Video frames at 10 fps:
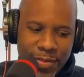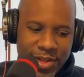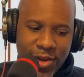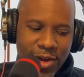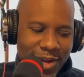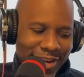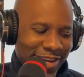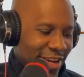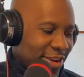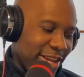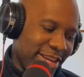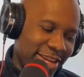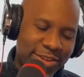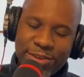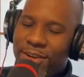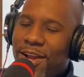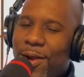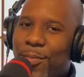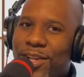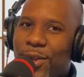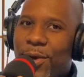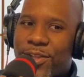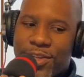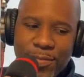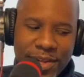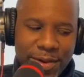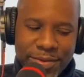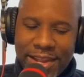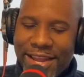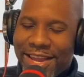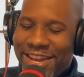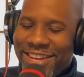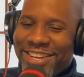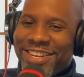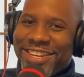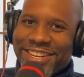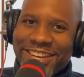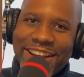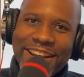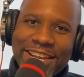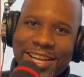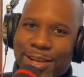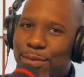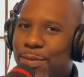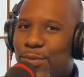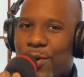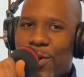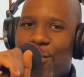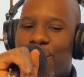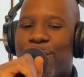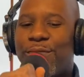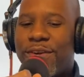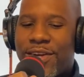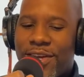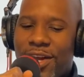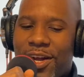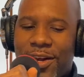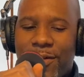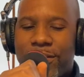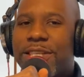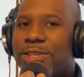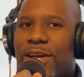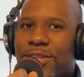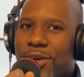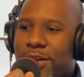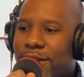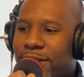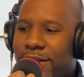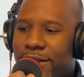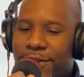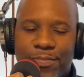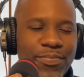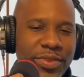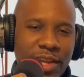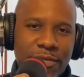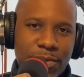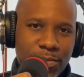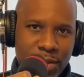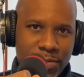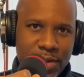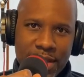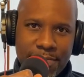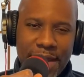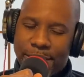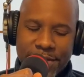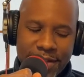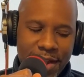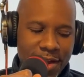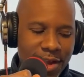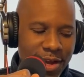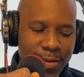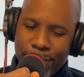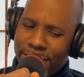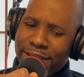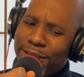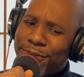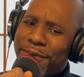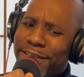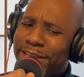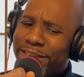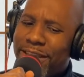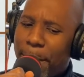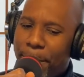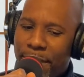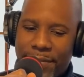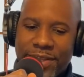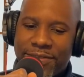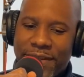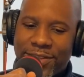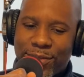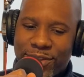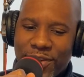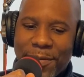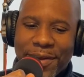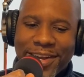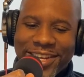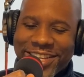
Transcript: My dog. Okay, yeah, you don't. My dog jumped up like, like people were home, and so I thought every people came back, but nah. But then it's funny because he kept bumping his face on the tripod.